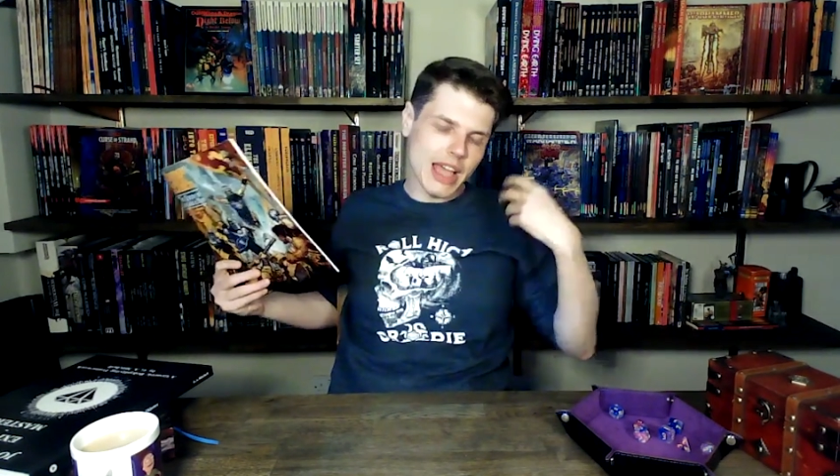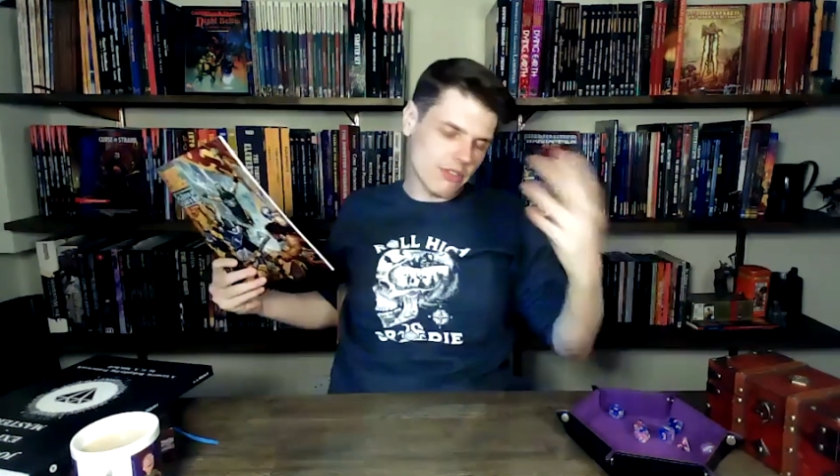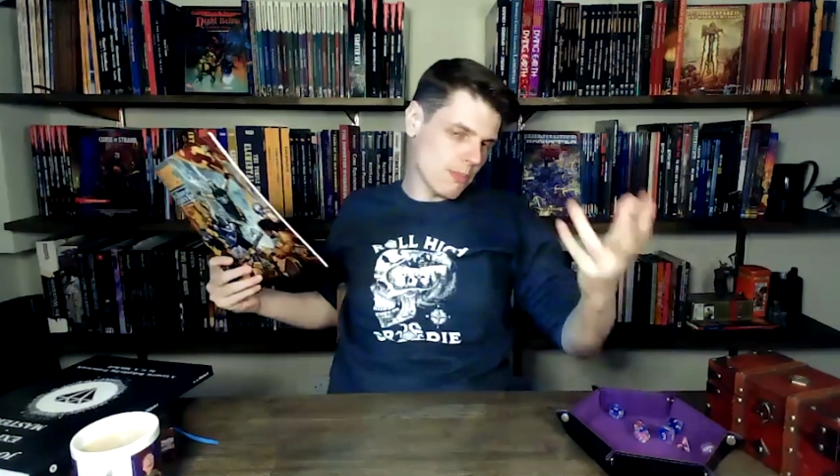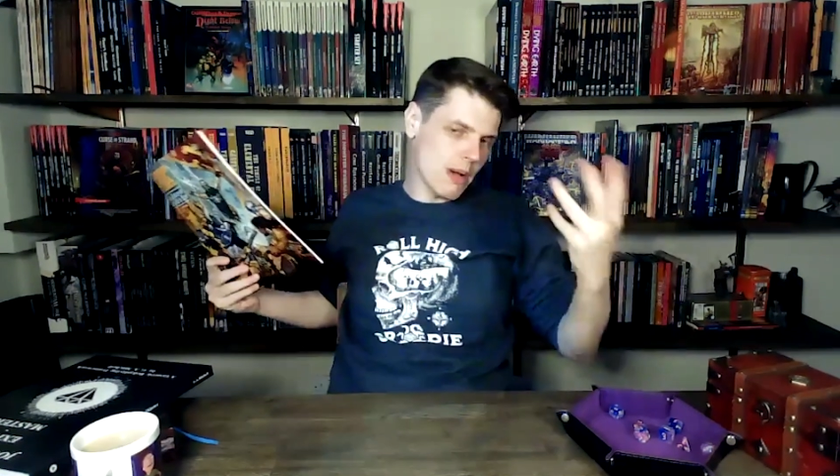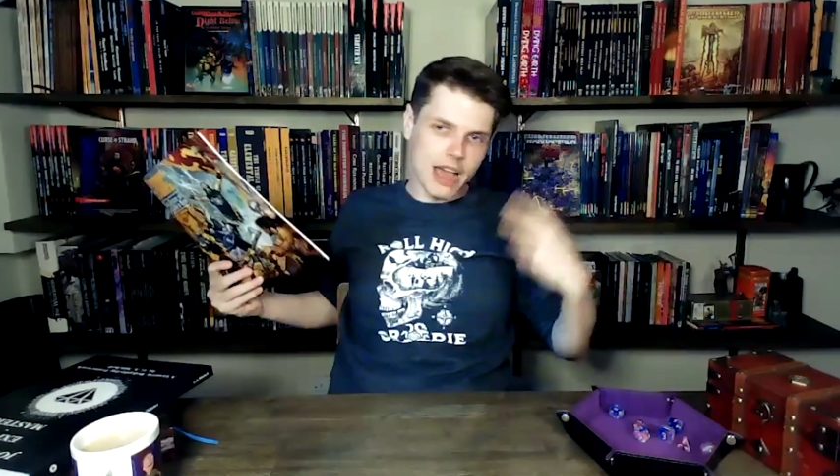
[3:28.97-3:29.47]
They
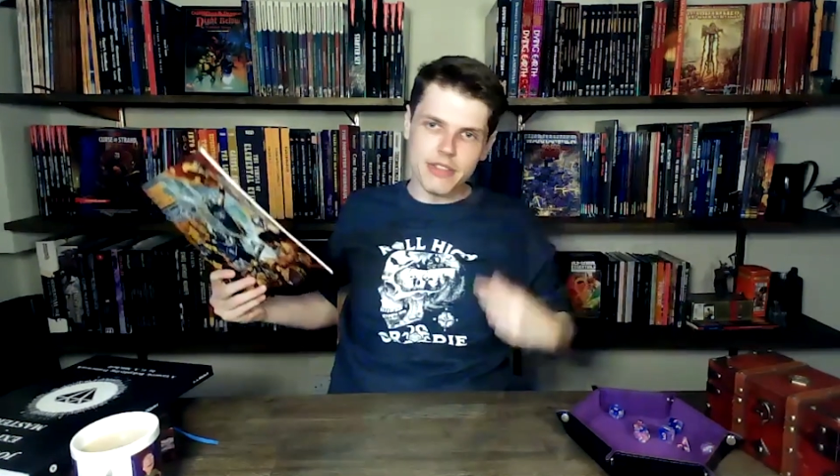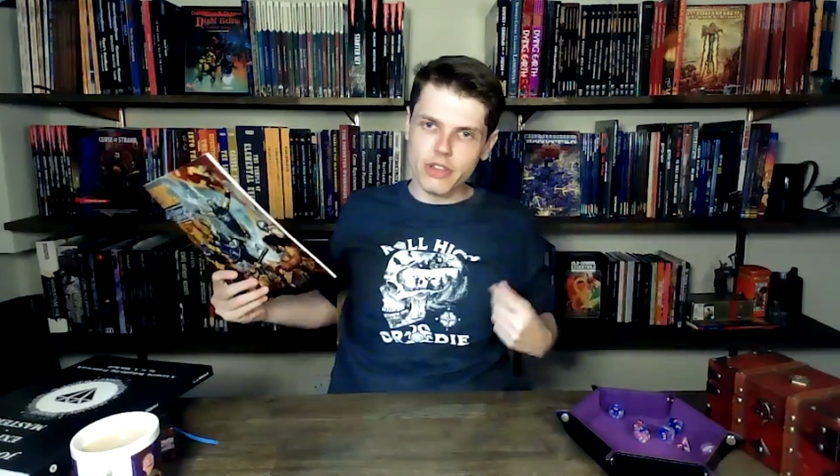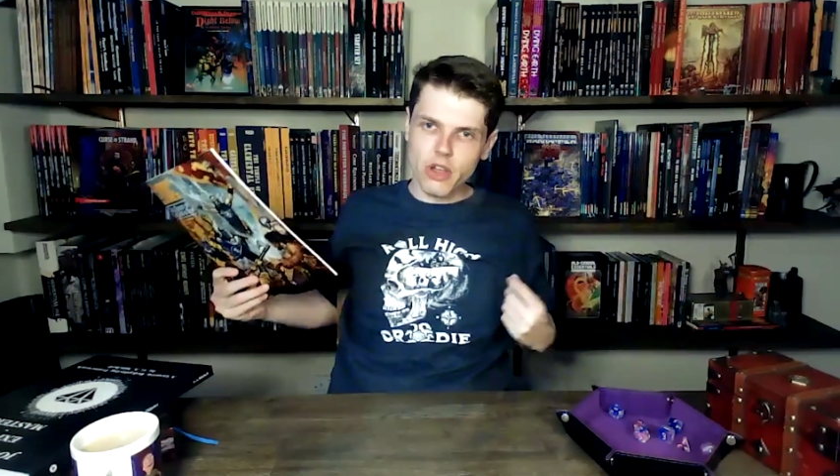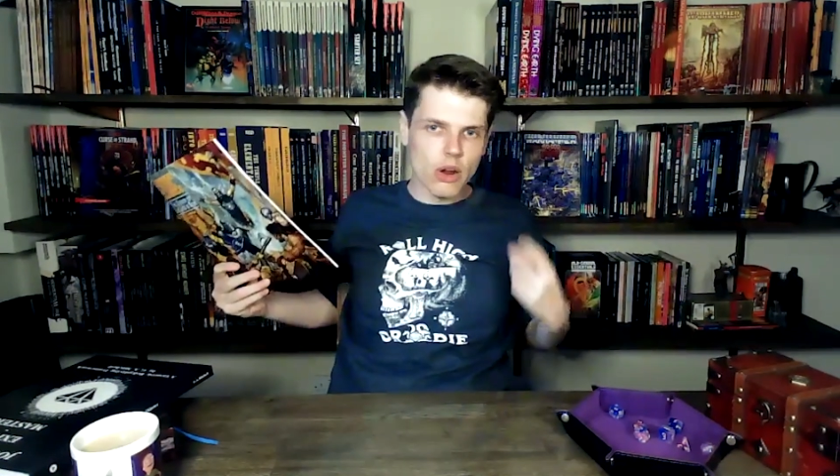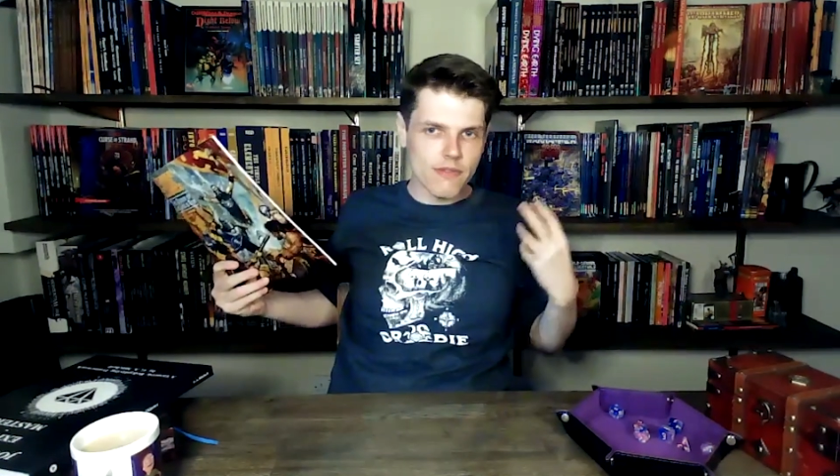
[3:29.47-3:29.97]
ask the party
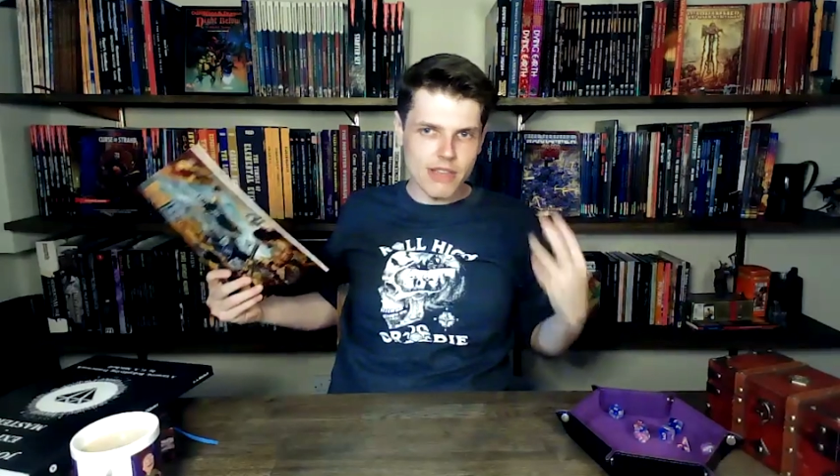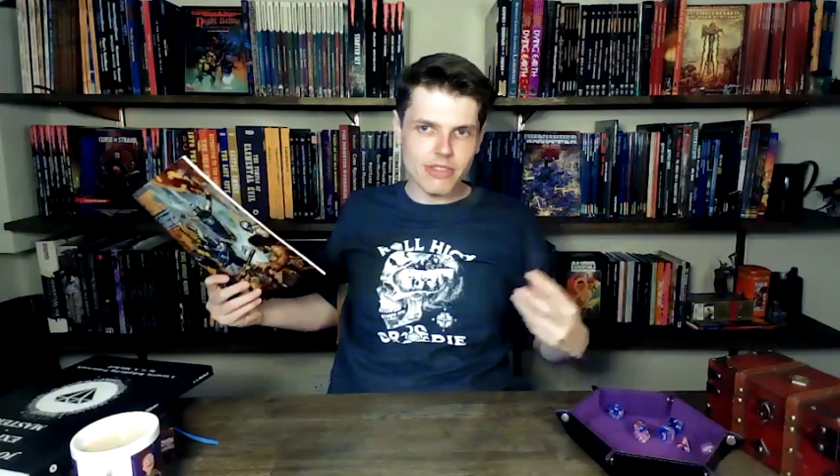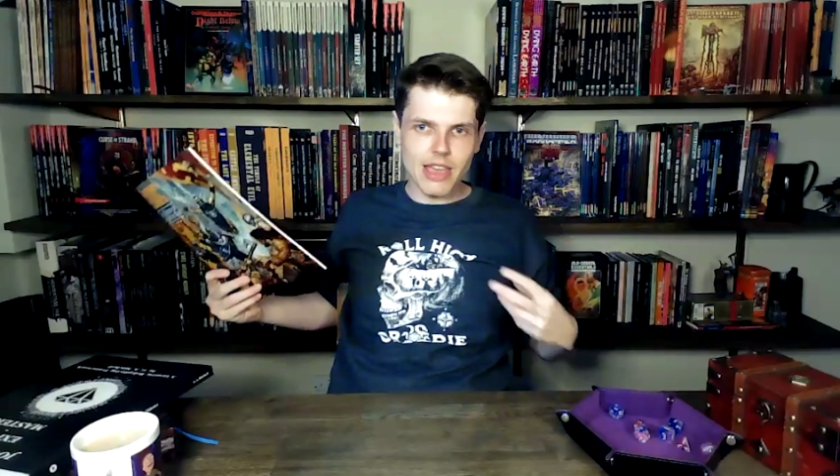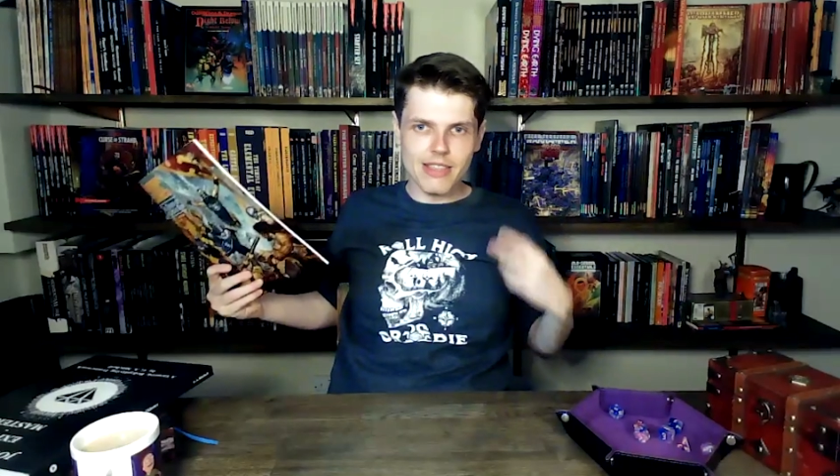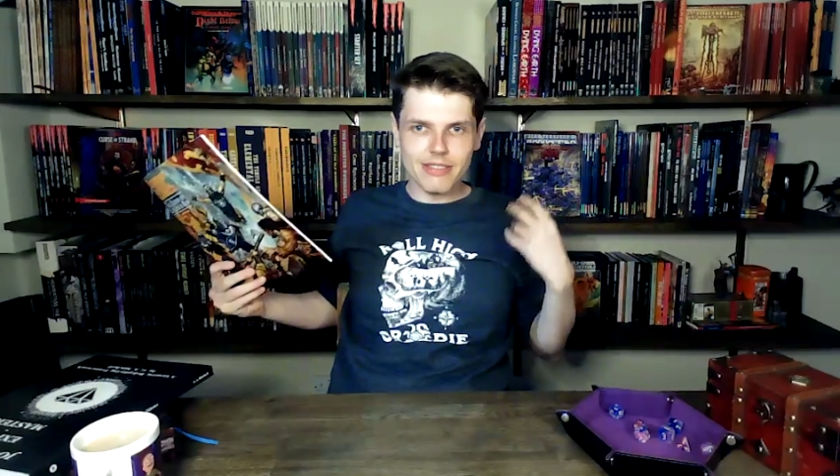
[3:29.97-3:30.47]
to go and
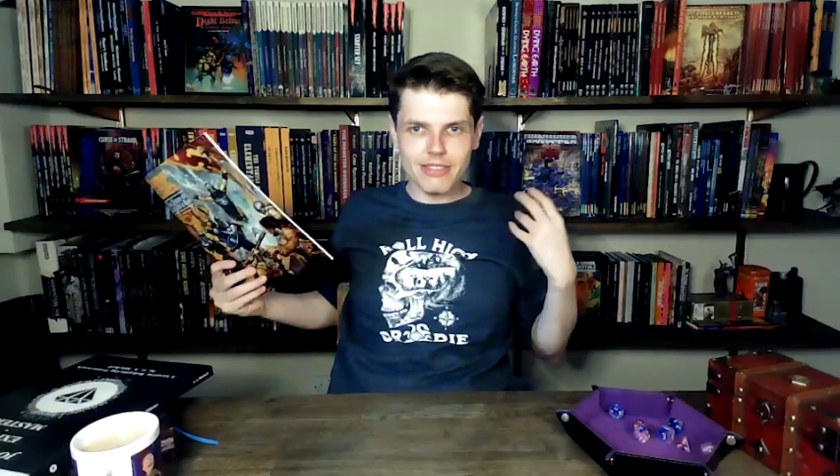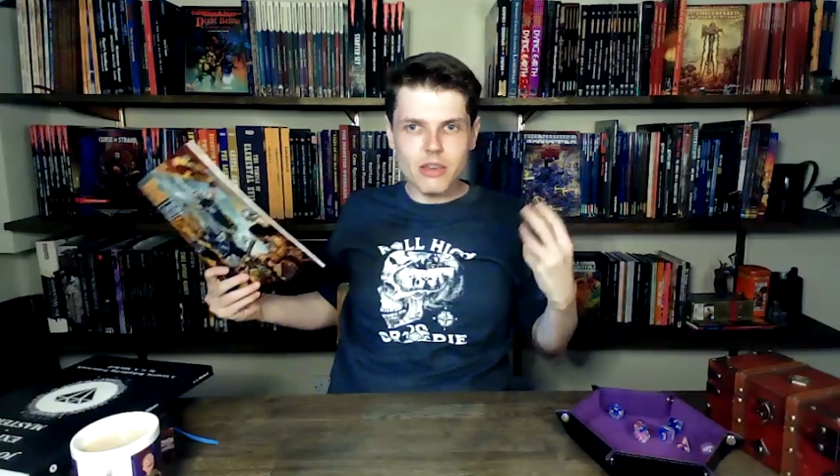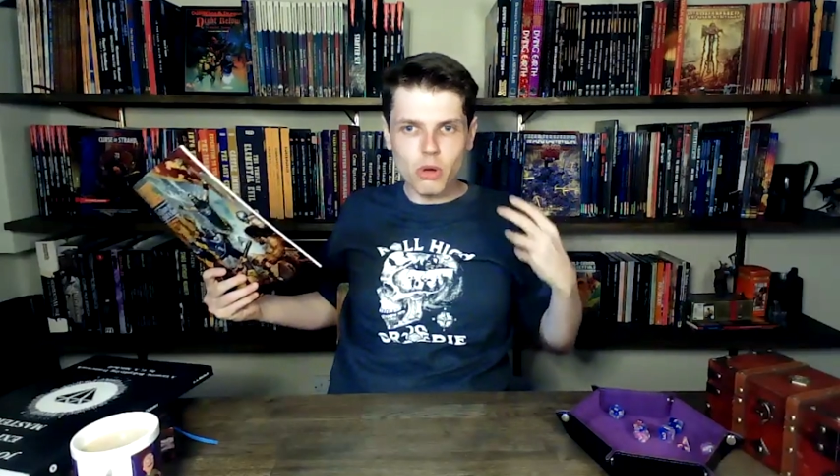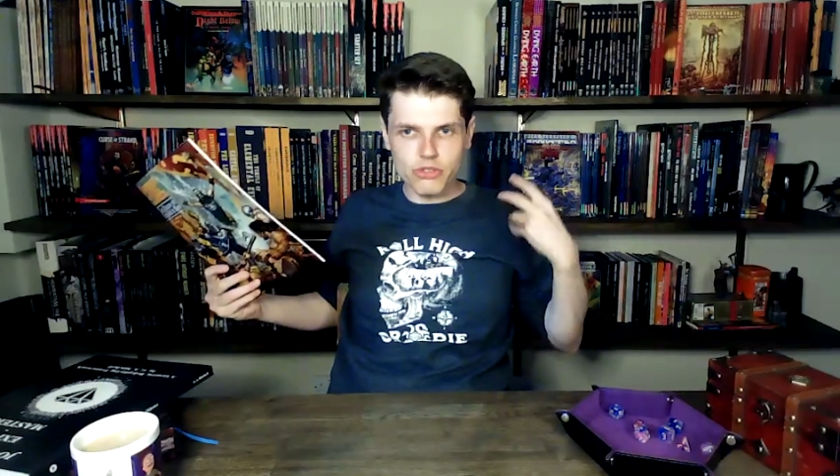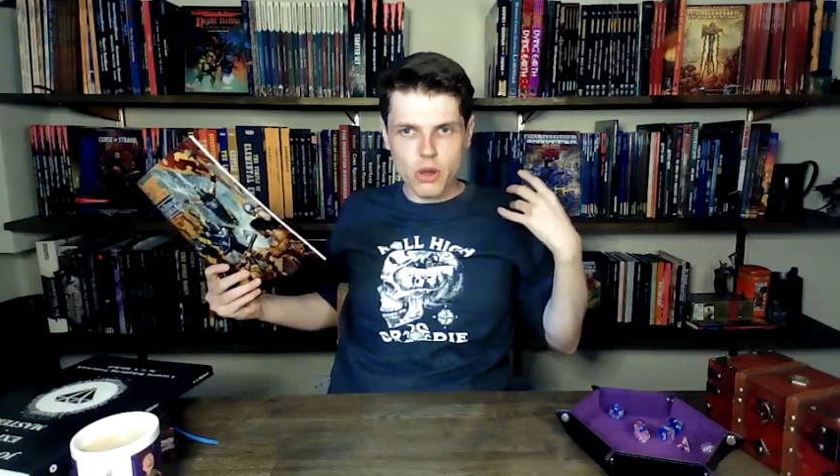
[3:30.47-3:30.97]
investigate and
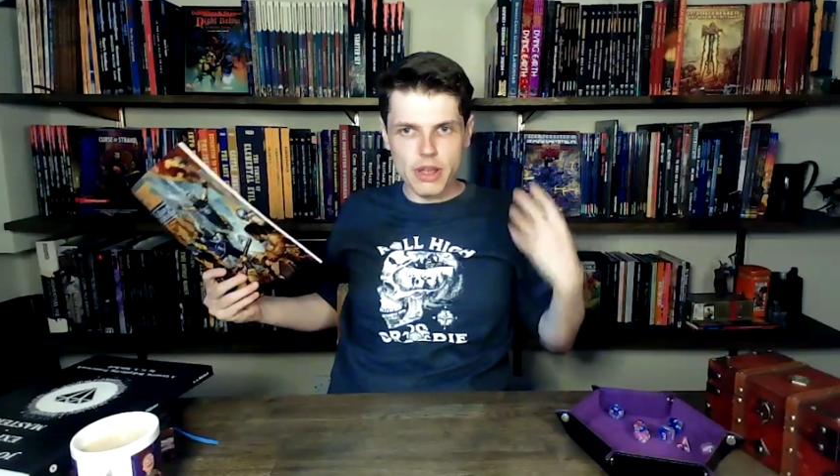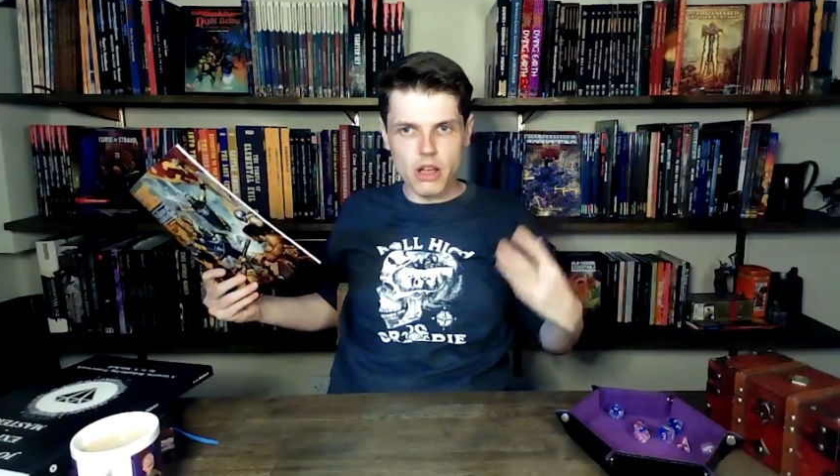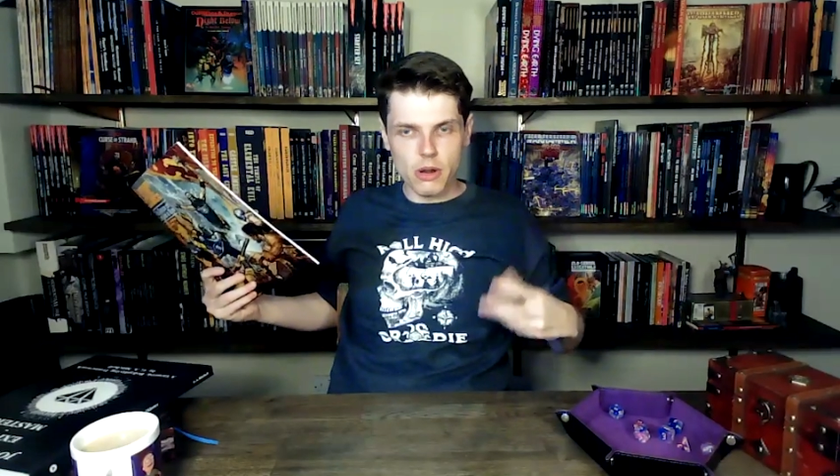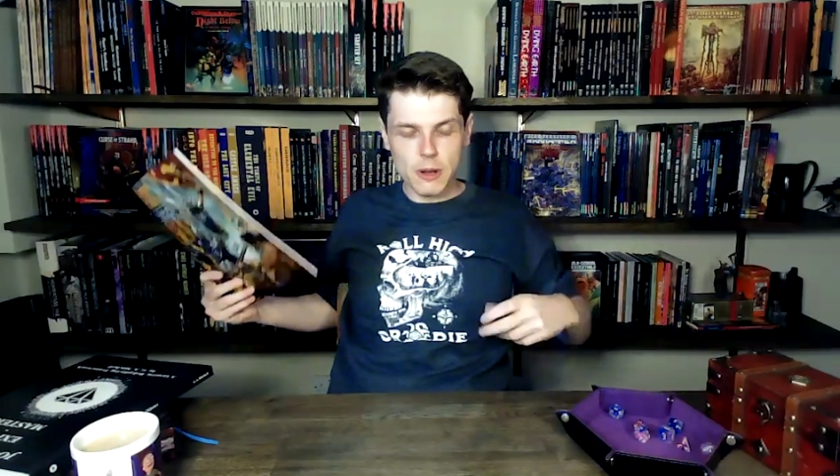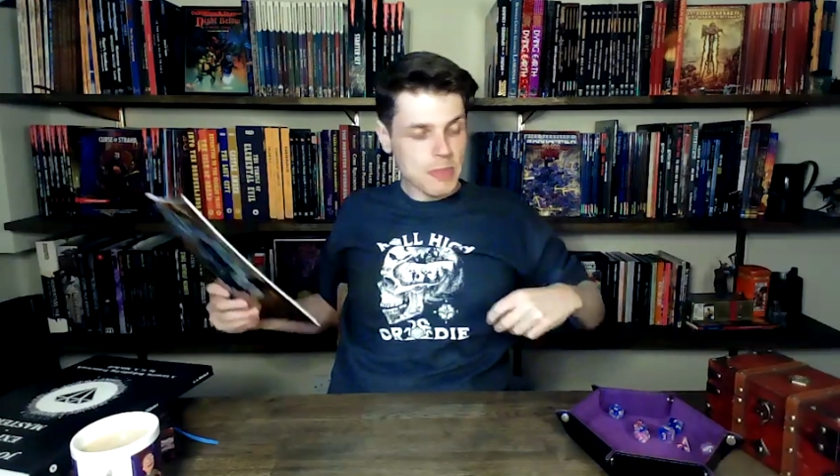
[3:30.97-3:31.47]
see what's going
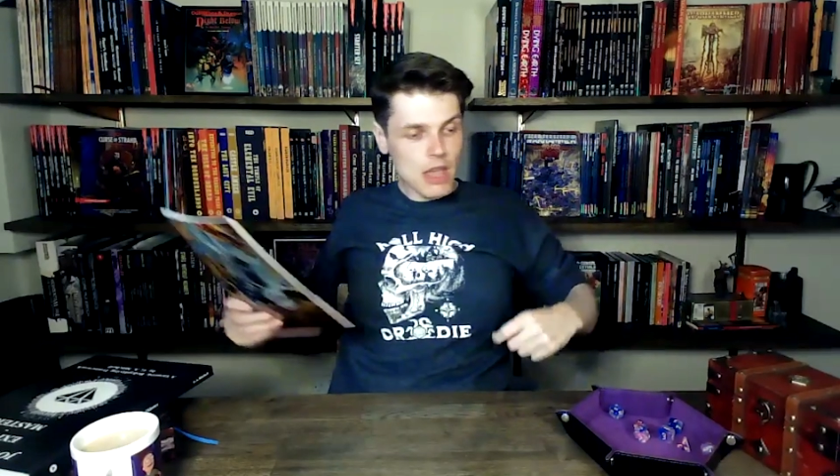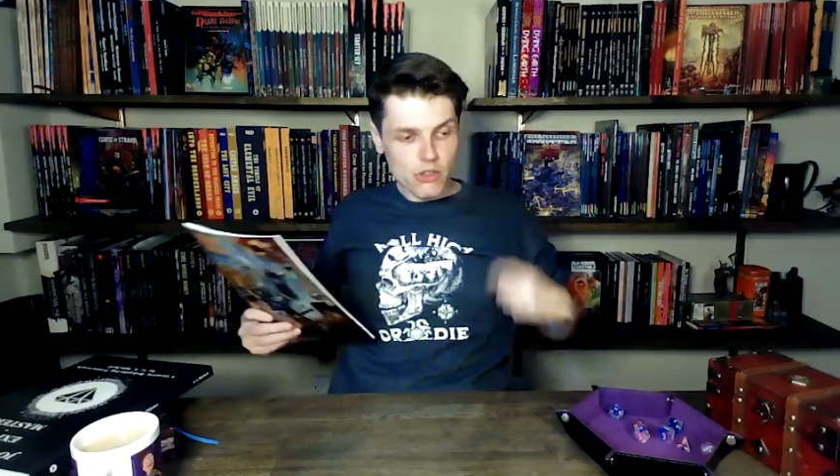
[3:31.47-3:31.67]
on.